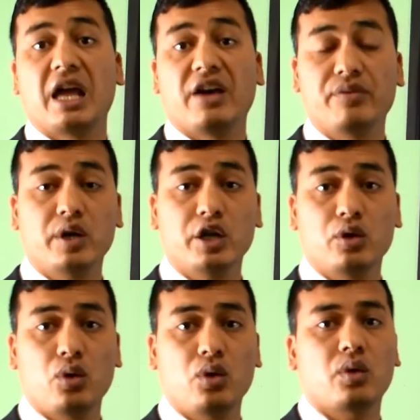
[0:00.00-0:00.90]
Everybody
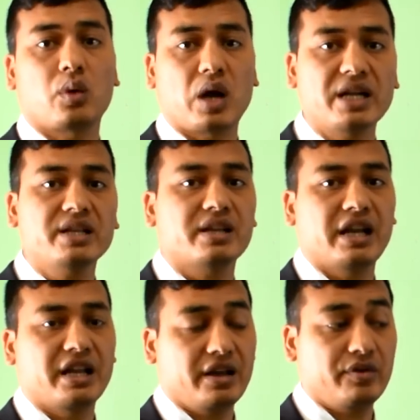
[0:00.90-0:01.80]
know, right?
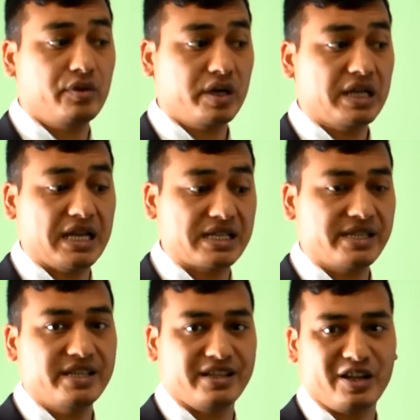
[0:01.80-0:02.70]
And everybody has
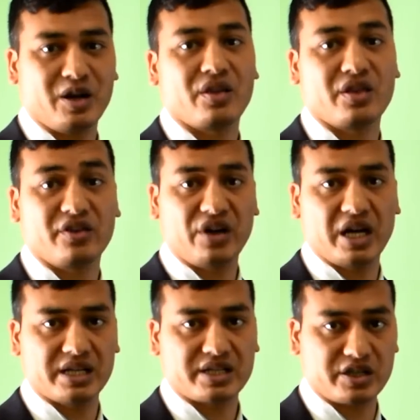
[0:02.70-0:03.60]
seen the
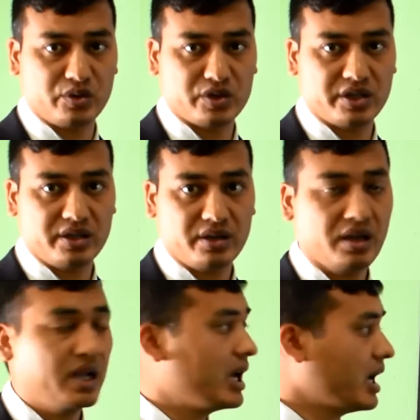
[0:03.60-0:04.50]
fire extinguisher,
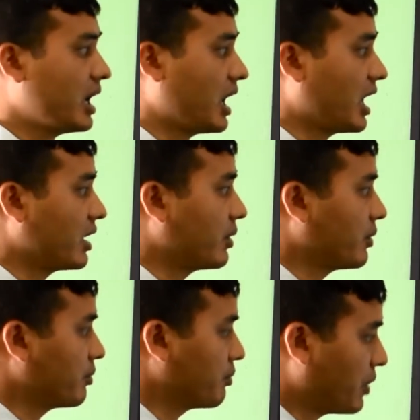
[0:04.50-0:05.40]

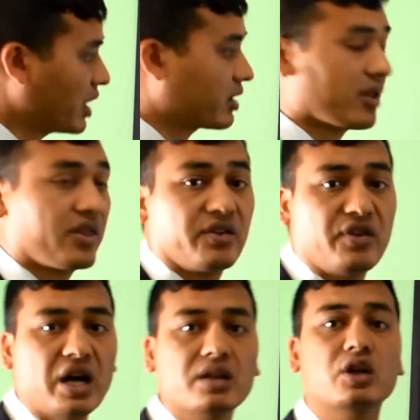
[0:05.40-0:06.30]
but the
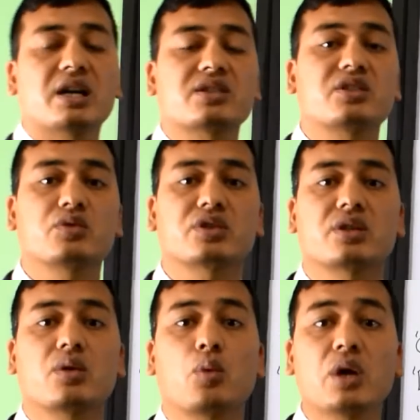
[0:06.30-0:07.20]
fire
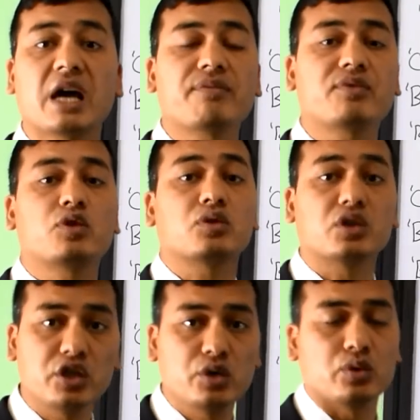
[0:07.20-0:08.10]
extinguisher, we have to
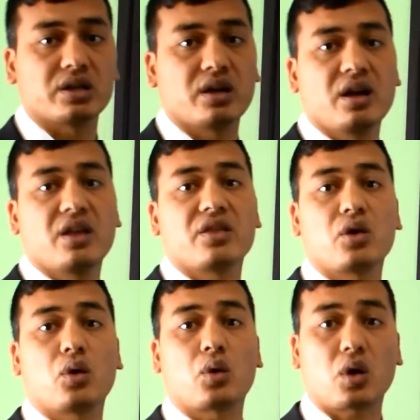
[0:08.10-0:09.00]
use
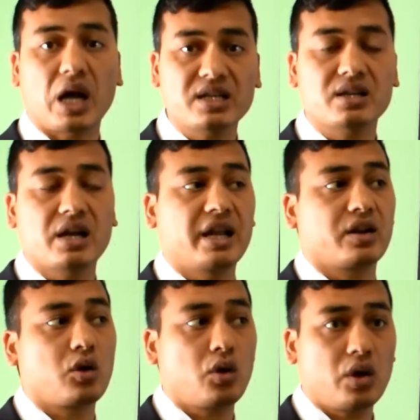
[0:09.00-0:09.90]
the right
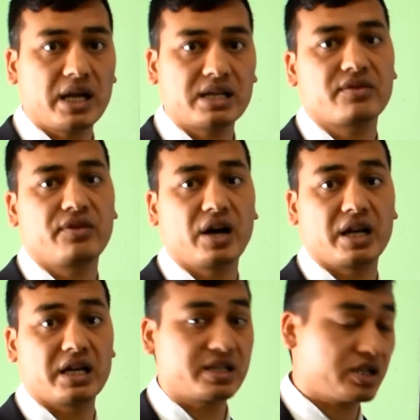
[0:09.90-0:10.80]
and correct
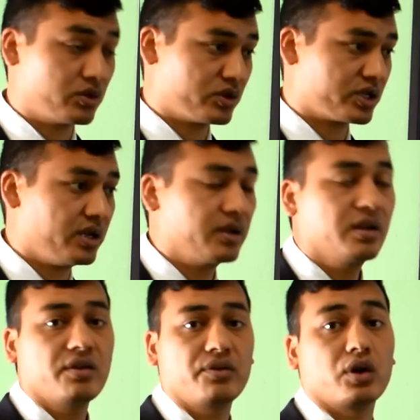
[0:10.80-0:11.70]
fire extinguisher
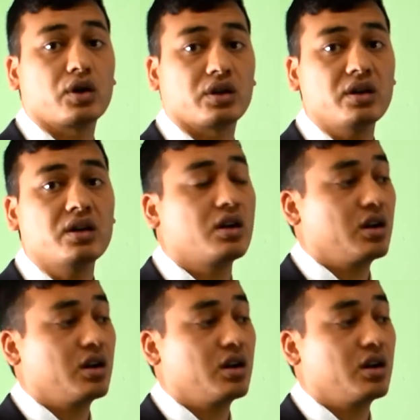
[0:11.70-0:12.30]
for the